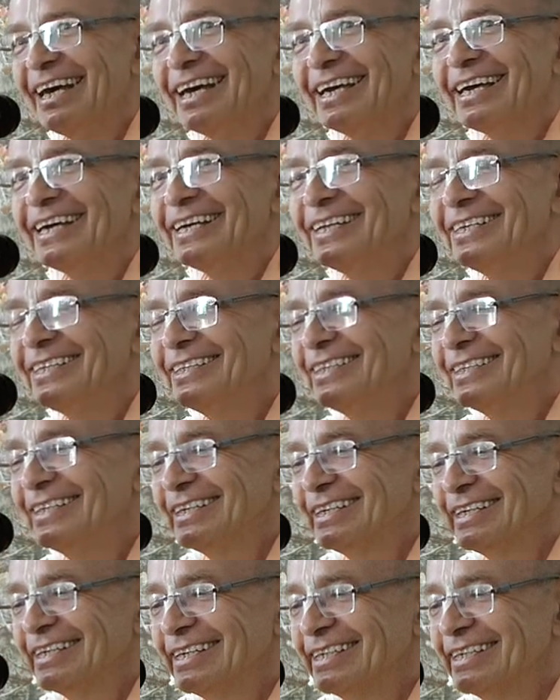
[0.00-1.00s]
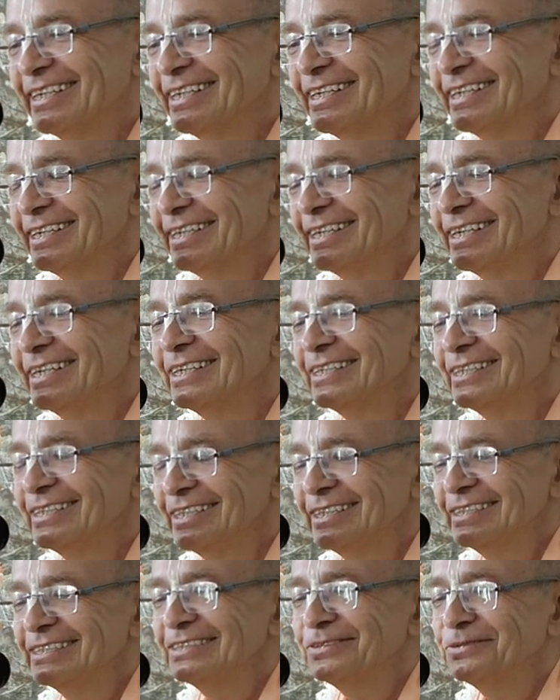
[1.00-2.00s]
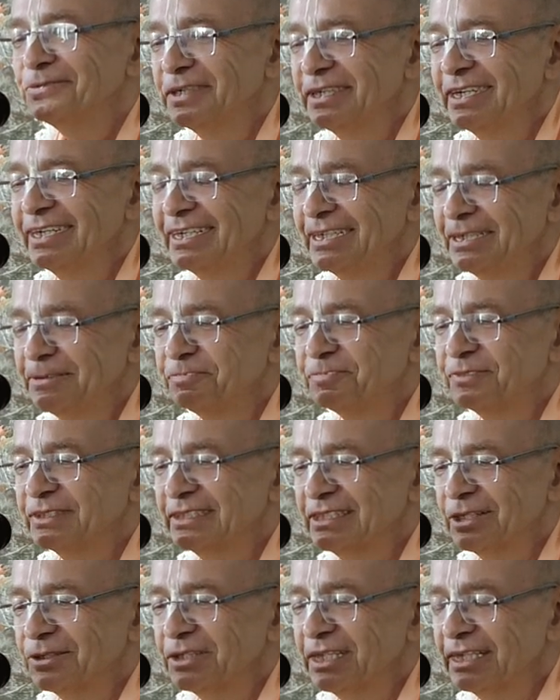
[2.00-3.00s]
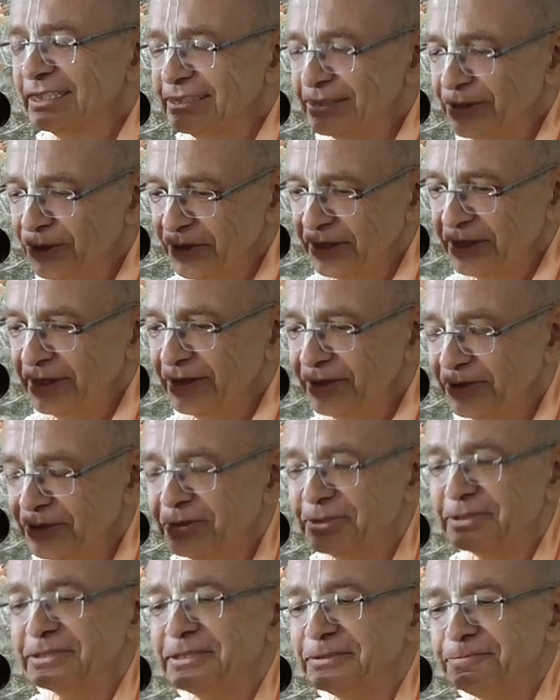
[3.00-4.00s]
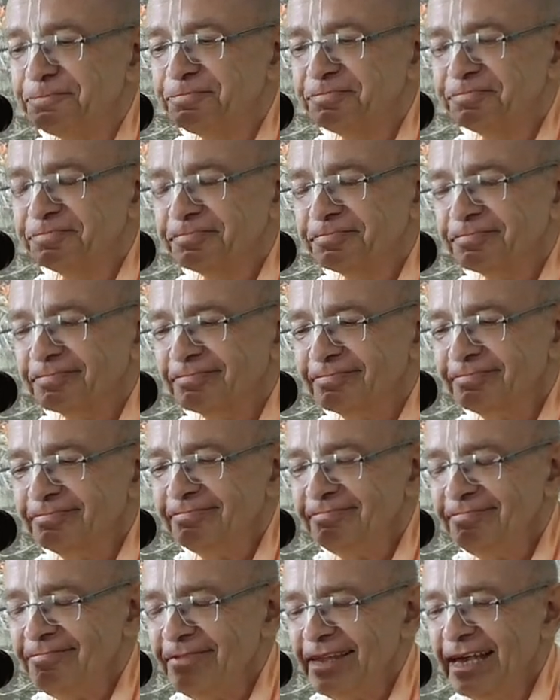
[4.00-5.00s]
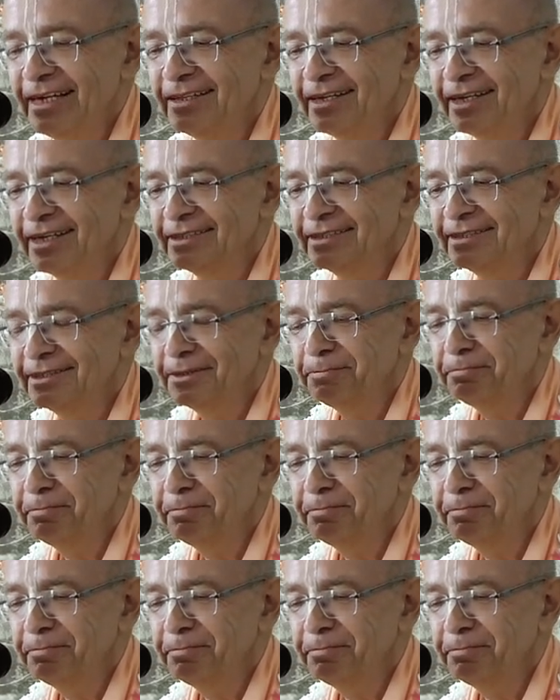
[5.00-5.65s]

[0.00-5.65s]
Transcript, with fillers: In, uh, in this way. So that's going on. That's the